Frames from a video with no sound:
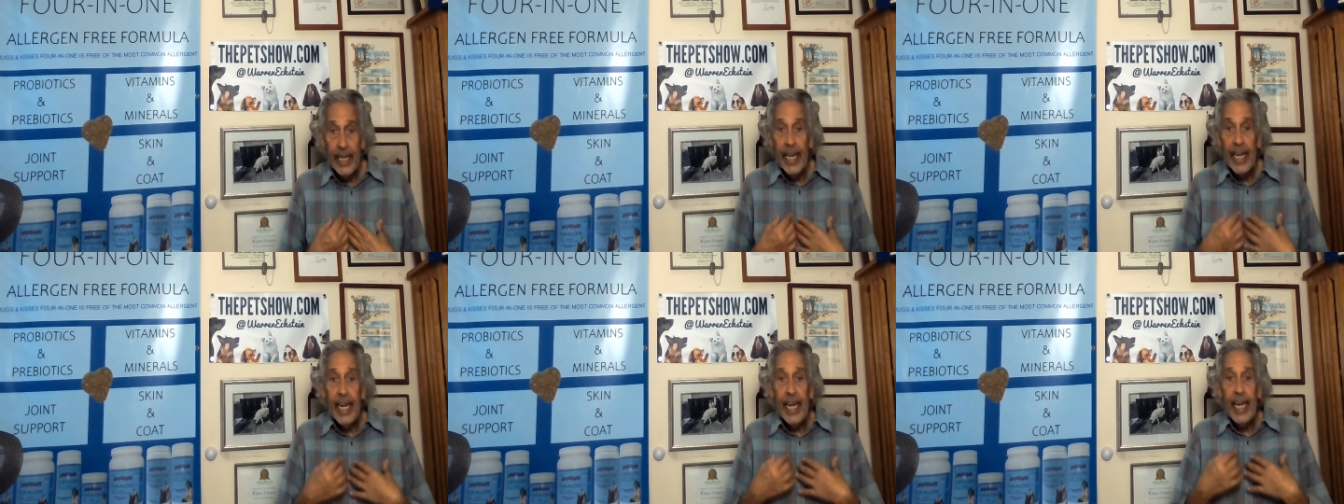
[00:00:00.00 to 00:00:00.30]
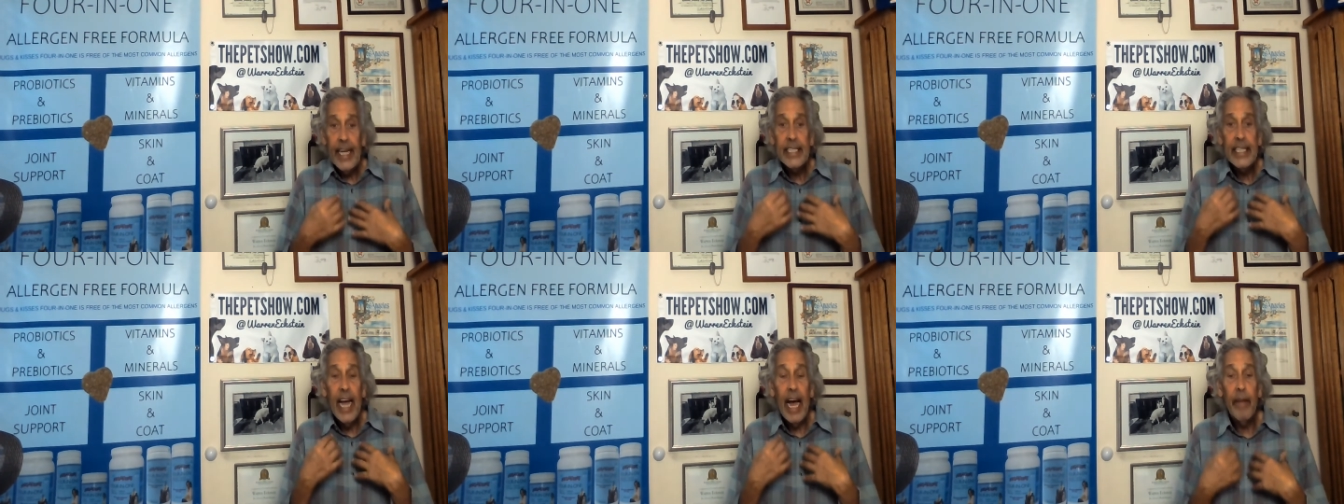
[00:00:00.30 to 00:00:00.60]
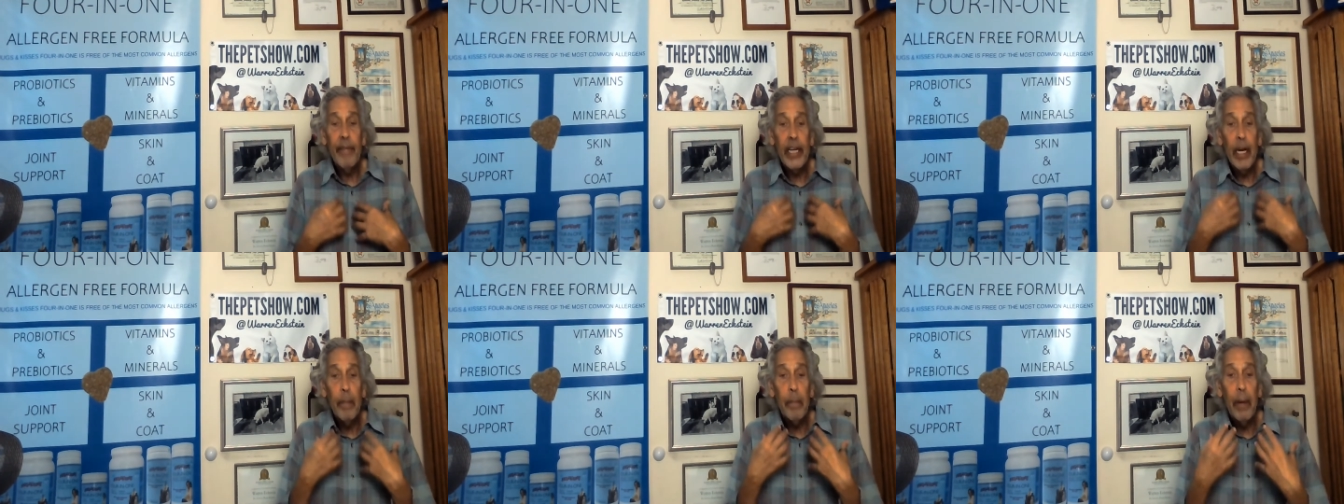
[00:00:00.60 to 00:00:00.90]
is
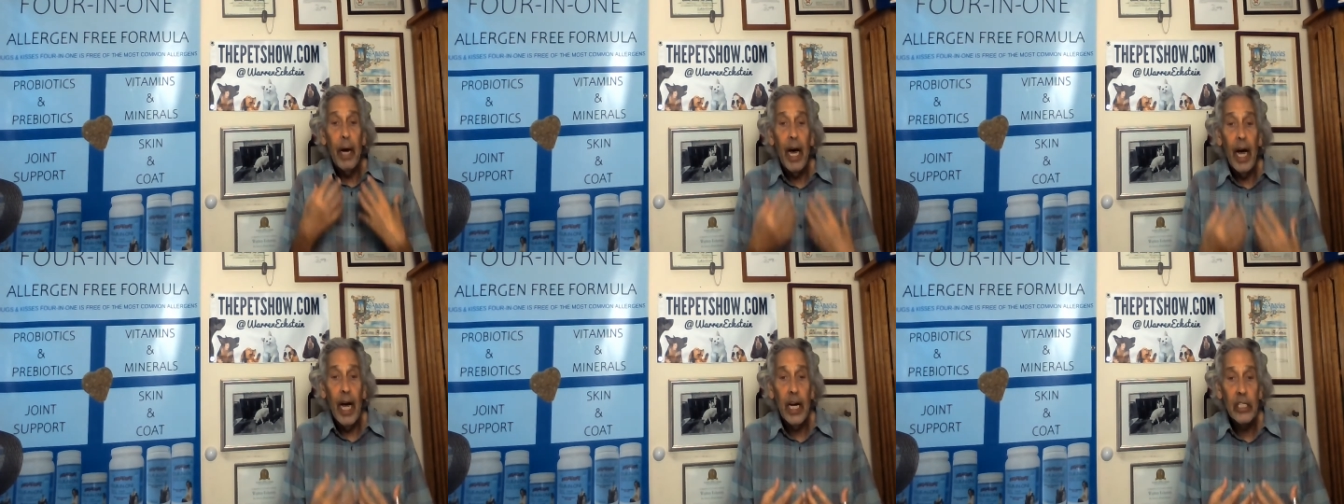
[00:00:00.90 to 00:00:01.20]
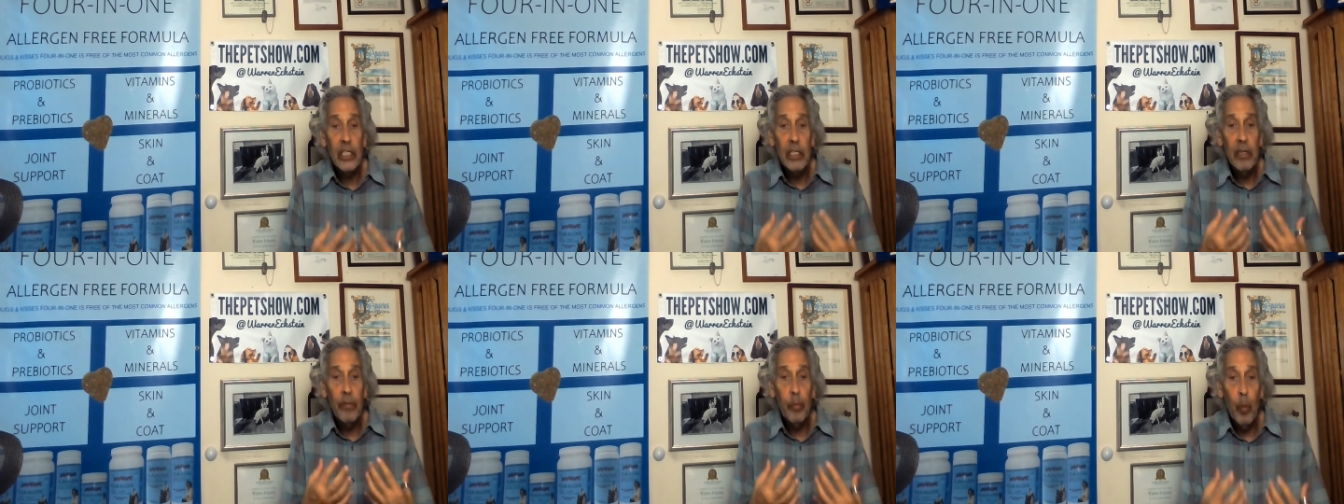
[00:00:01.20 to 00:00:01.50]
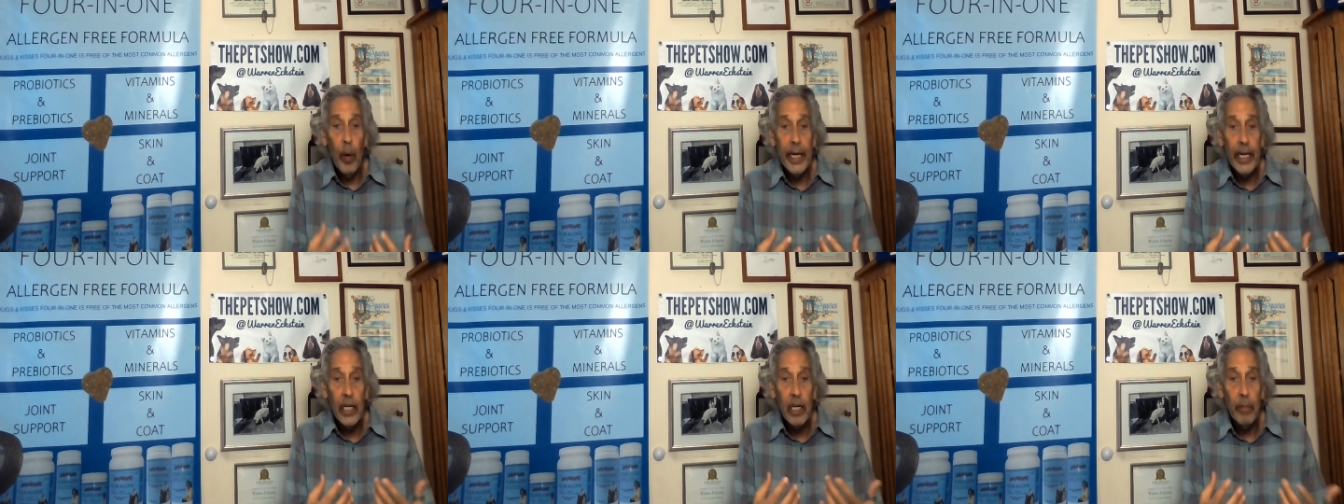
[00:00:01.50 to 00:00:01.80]
having a positive way
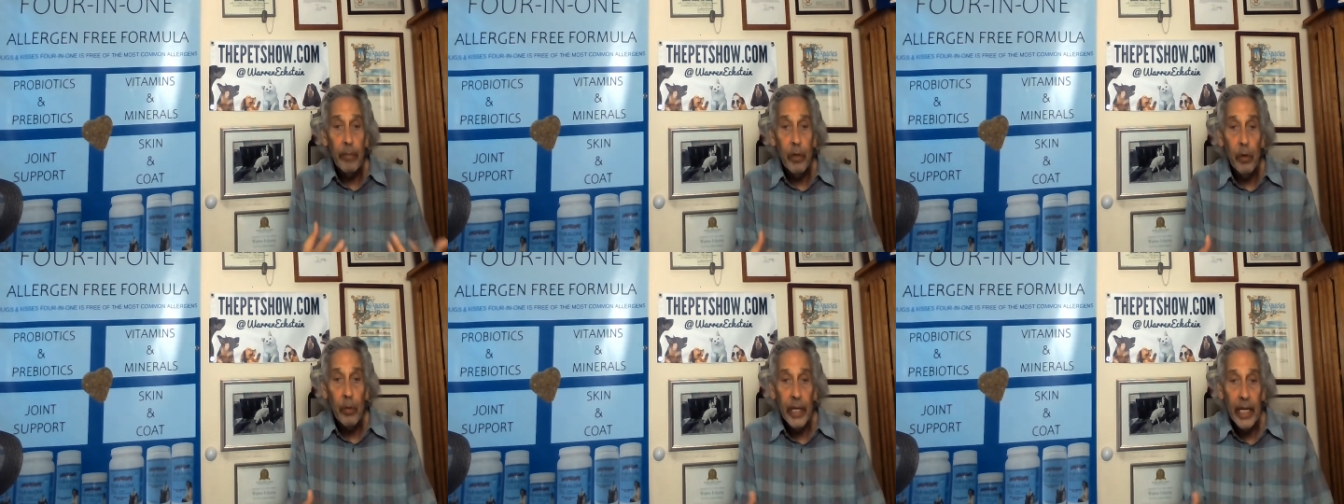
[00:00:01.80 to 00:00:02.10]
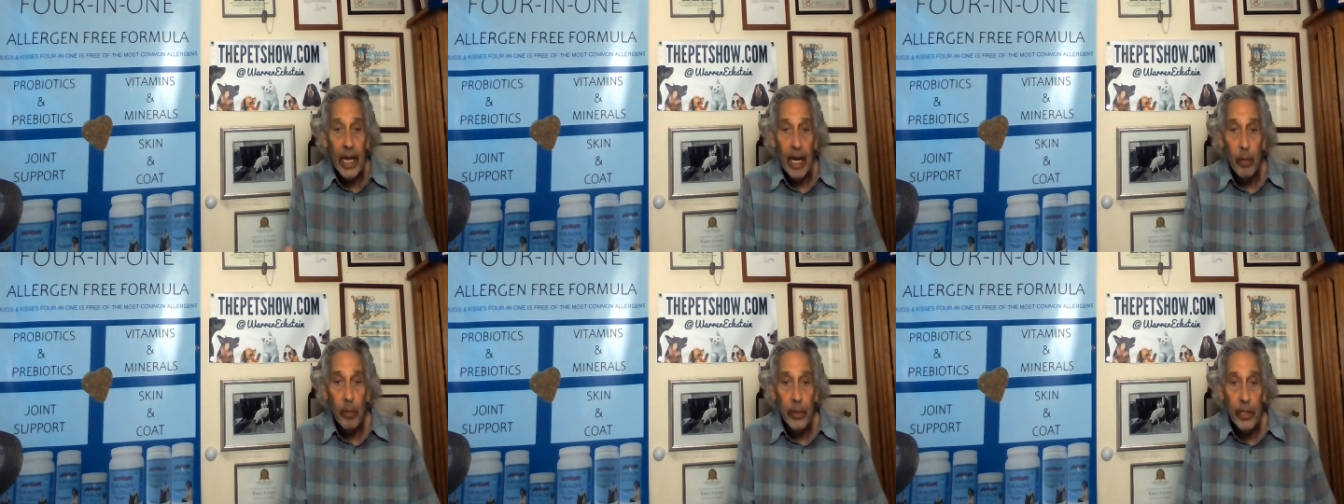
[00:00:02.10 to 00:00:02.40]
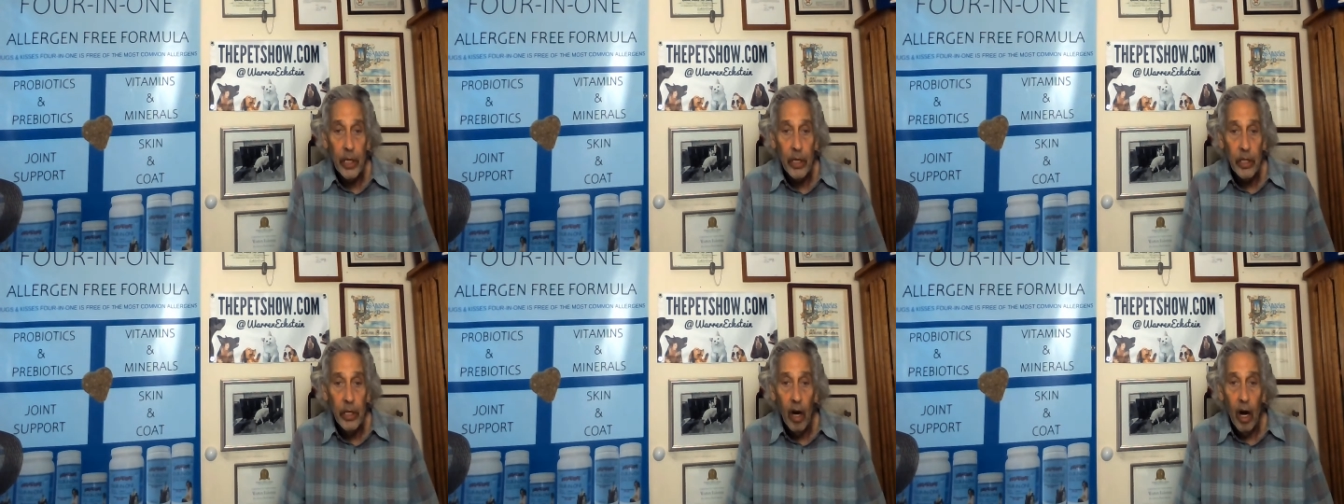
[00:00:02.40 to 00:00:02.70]
to communicate with your
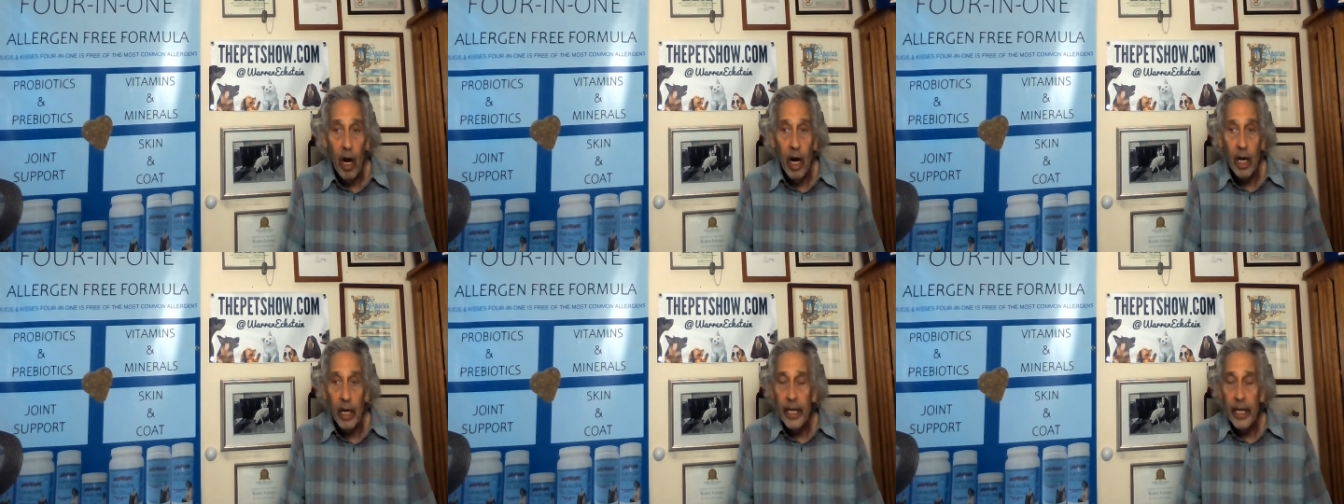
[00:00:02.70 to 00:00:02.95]
dog.